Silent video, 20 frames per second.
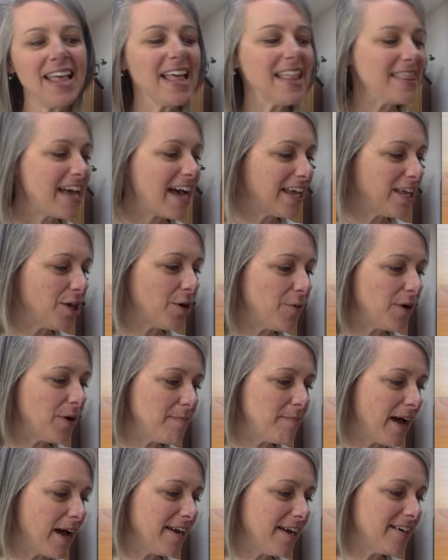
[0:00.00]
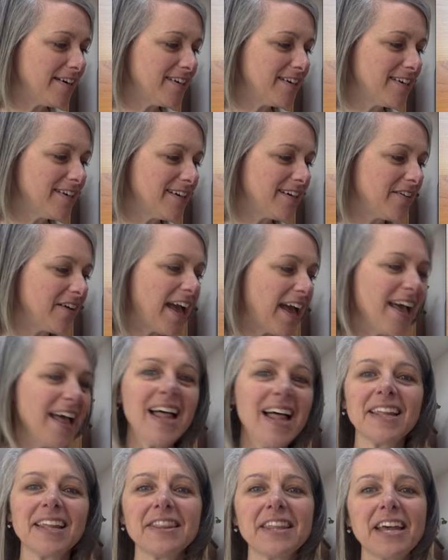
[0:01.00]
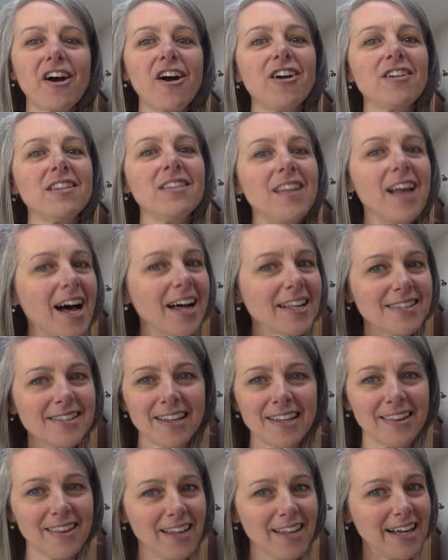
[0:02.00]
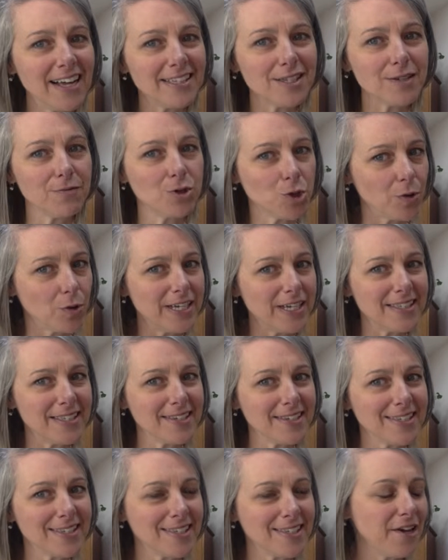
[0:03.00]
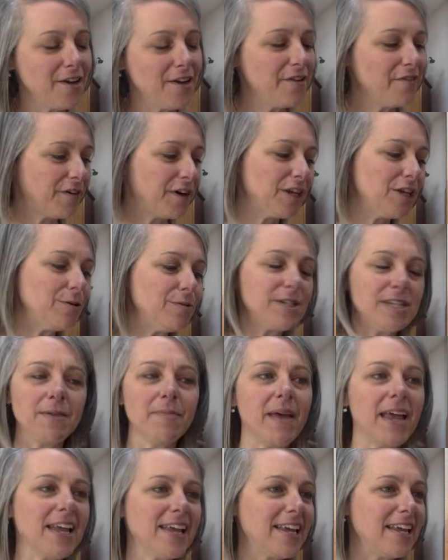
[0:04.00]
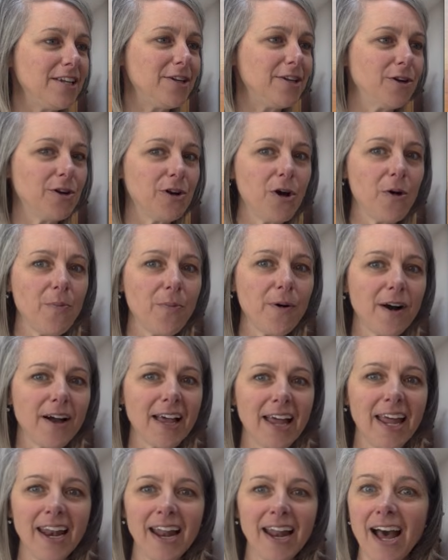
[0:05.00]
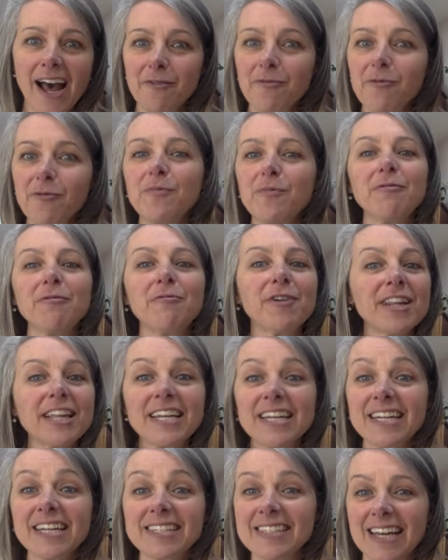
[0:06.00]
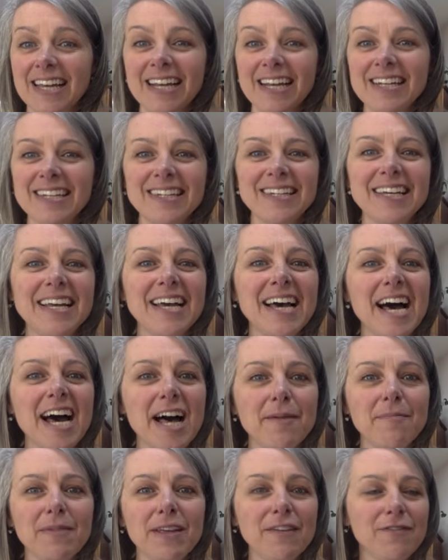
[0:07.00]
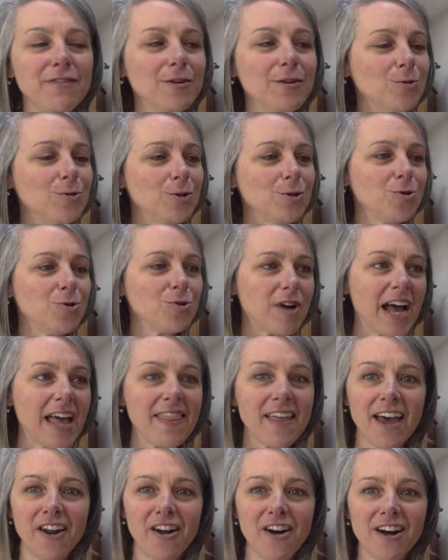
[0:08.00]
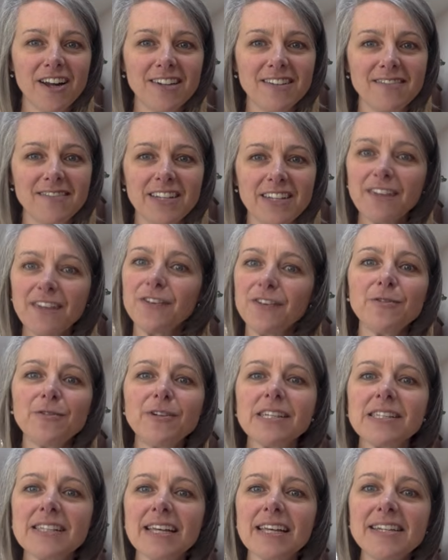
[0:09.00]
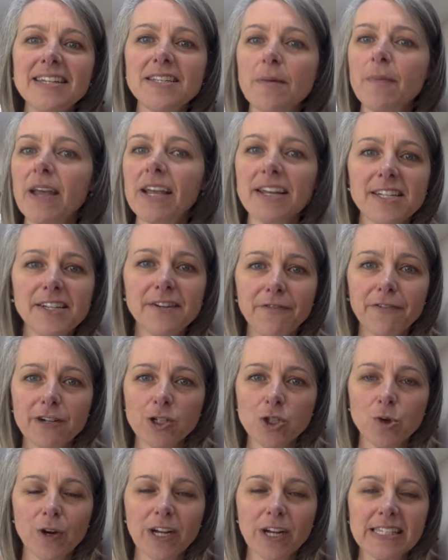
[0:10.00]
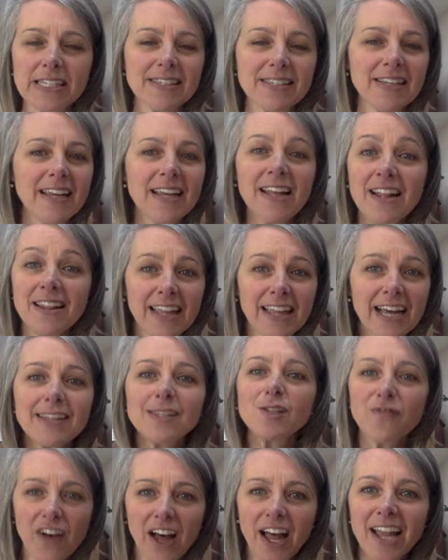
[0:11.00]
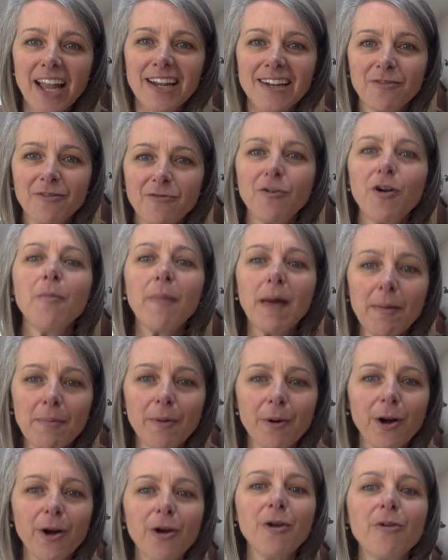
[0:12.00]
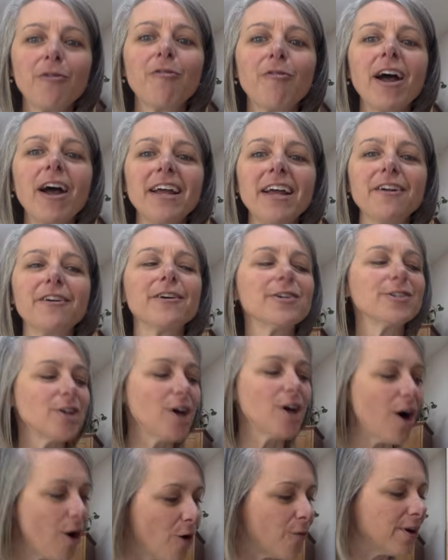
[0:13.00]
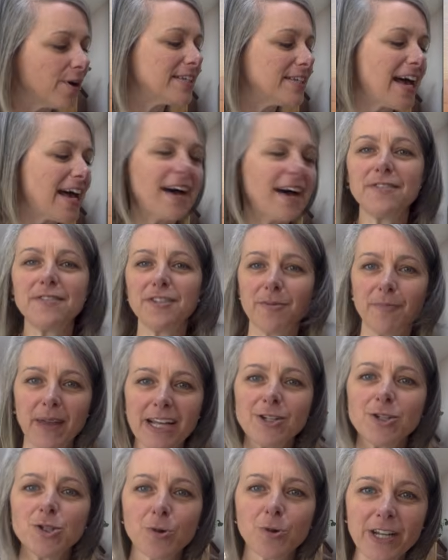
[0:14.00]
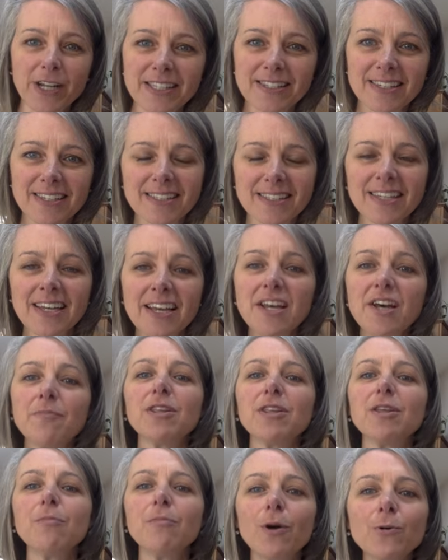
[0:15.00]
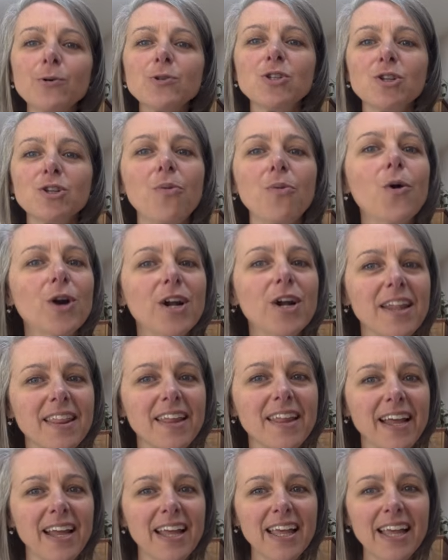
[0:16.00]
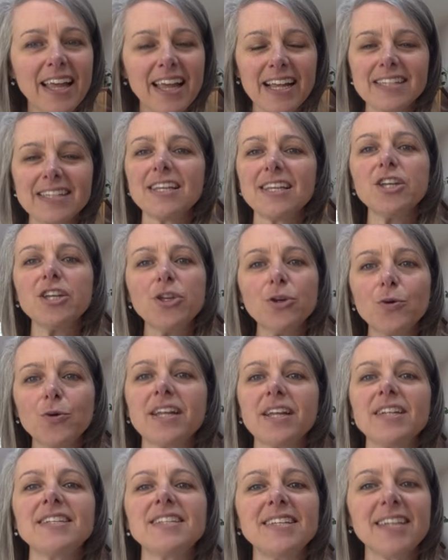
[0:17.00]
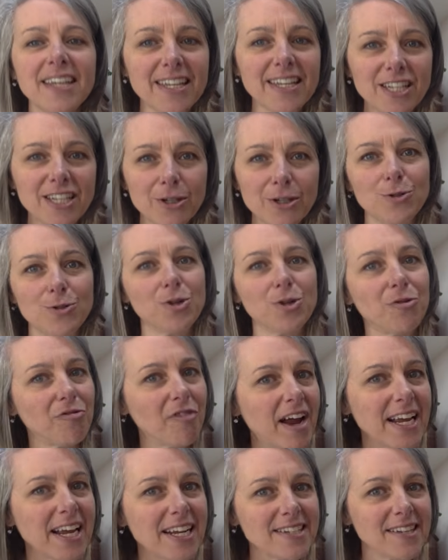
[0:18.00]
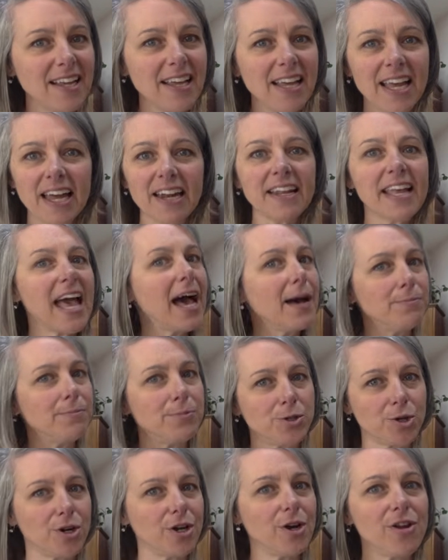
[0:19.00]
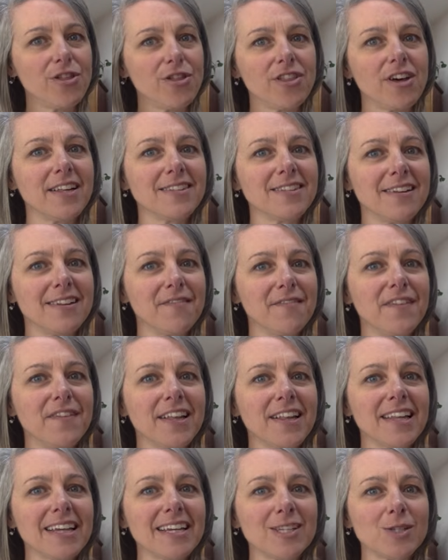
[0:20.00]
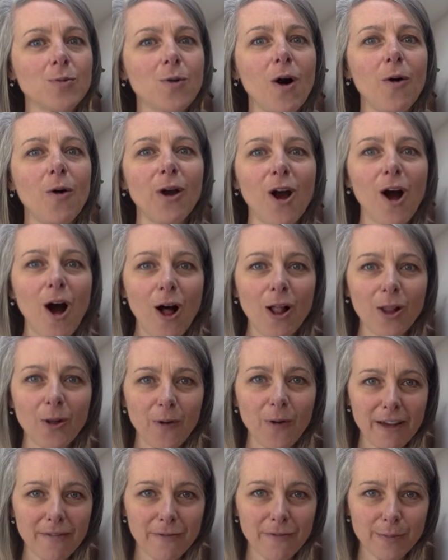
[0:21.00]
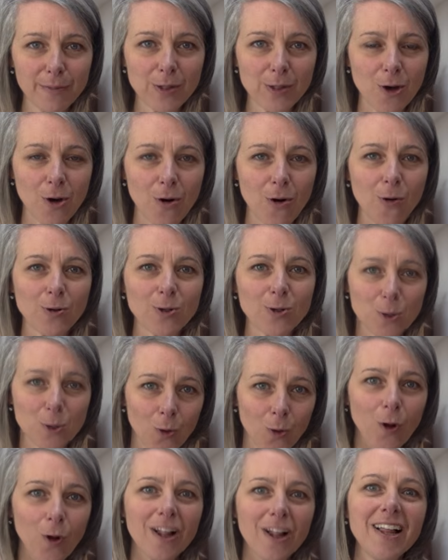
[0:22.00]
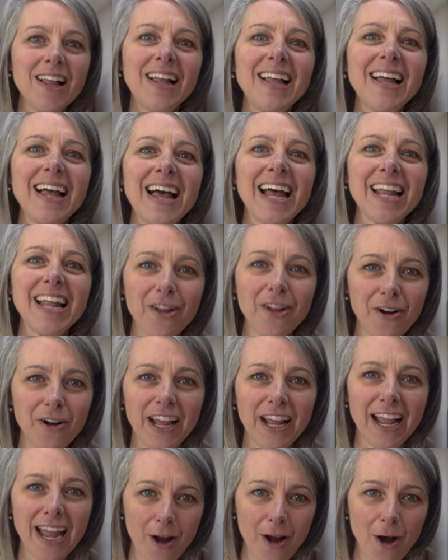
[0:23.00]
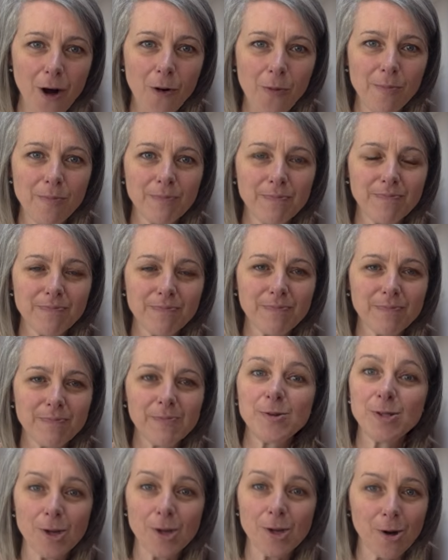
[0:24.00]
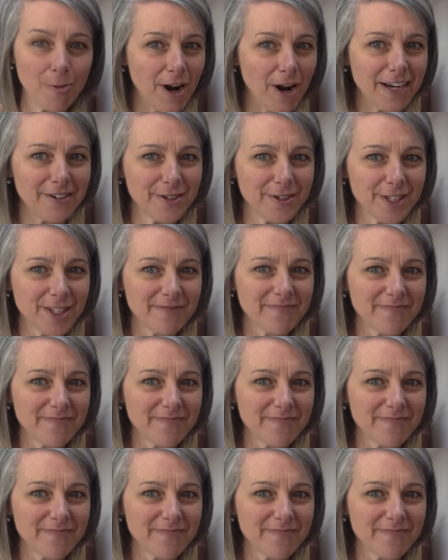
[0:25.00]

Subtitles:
that you admire. Okay, there are lots and lots of choices for you to make in your notebook, and I will be really excited if you do try that on. If you decide to make a different choice, that's fine. Remember, writers always have to make choices, but the most important thing is that you continue to write and capture your thoughts and feelings while we're all away from school and learning at home. So writers,